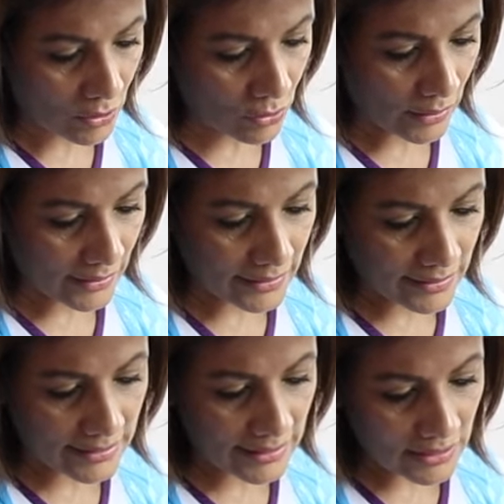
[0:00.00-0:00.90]
So I can
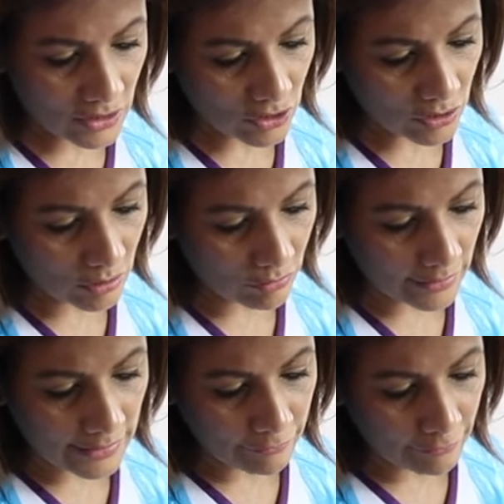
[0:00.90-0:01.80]
see she's got
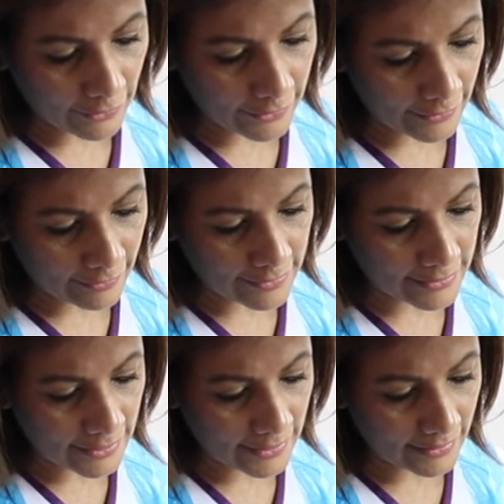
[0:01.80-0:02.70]
really fine
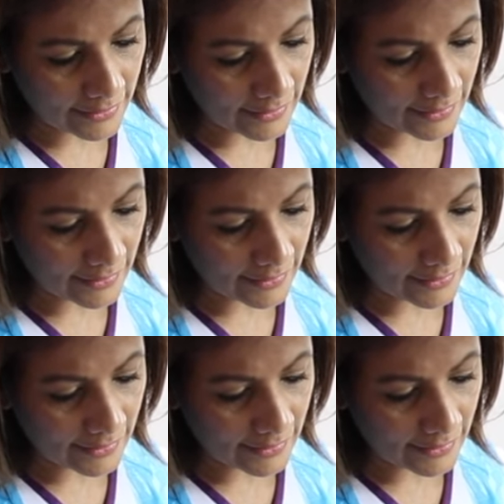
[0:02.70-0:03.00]
lines here